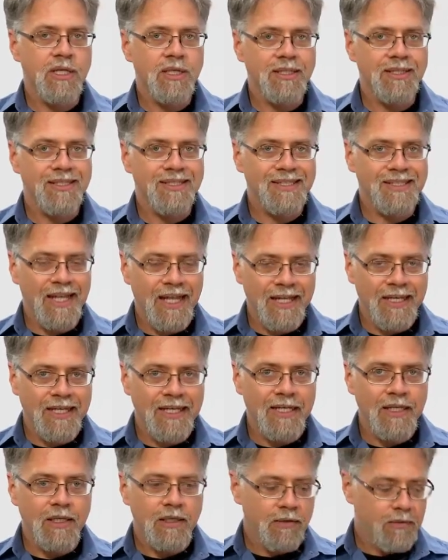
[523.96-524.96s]

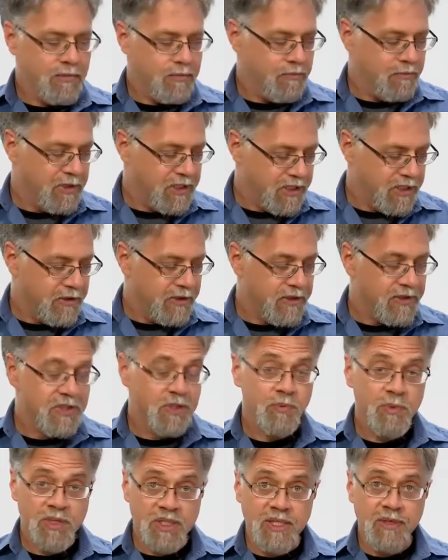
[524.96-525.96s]
designing materials
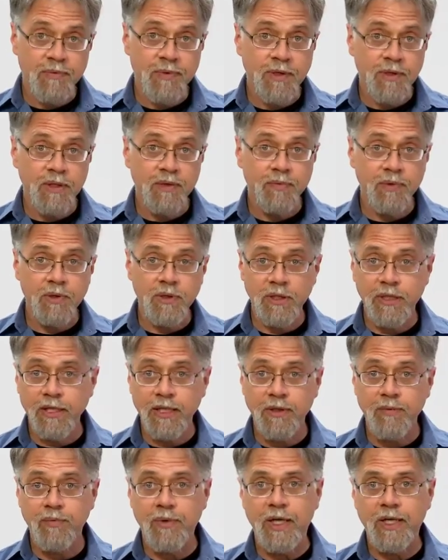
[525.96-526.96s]
specifically for
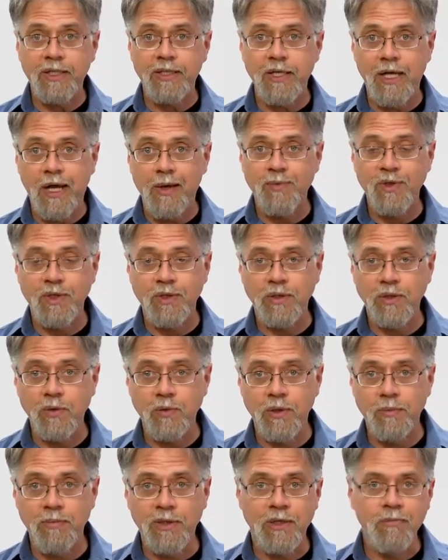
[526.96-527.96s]
cleaning fine optical
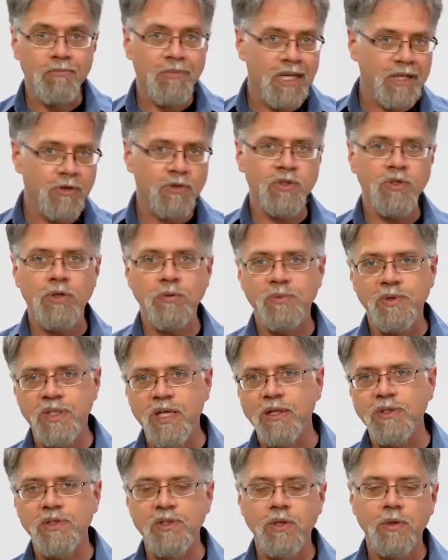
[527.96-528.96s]
equipment, microscopes,
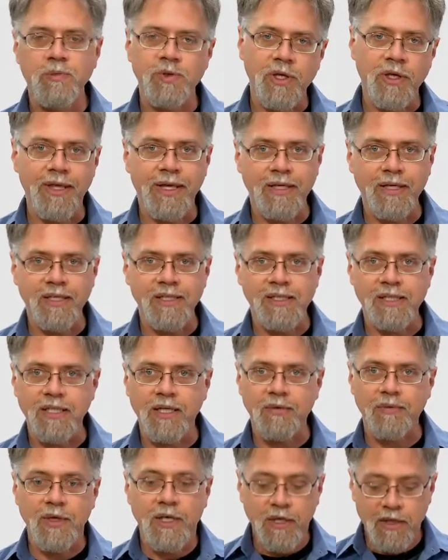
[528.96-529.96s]
telescopes, all that kind of
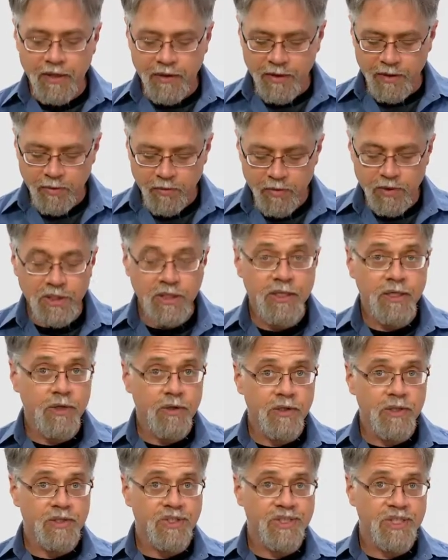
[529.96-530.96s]
stuff. They really know
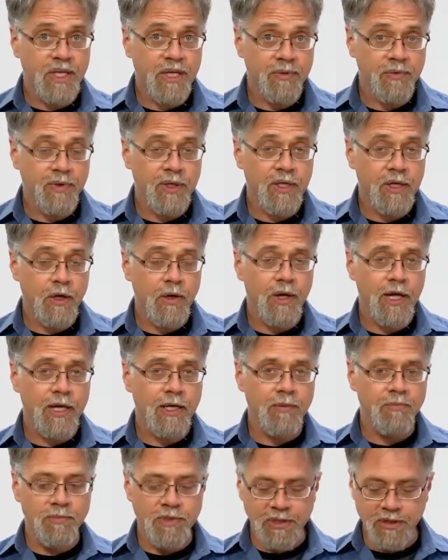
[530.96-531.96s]
their stuff. They know how
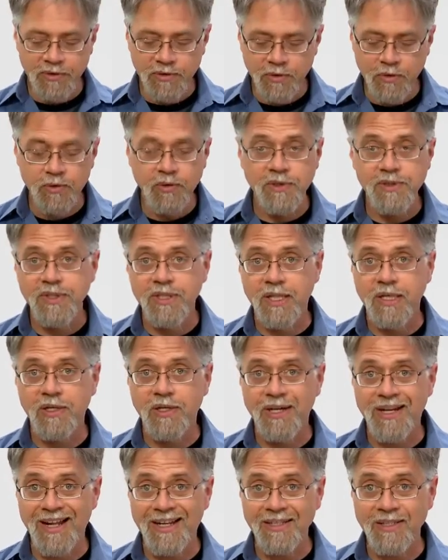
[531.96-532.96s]
to build tools that are
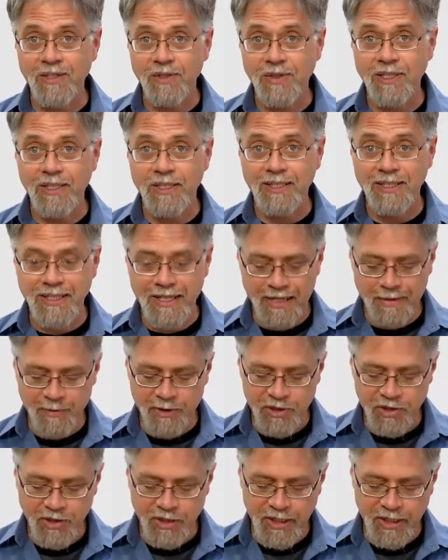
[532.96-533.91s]
not going to damage your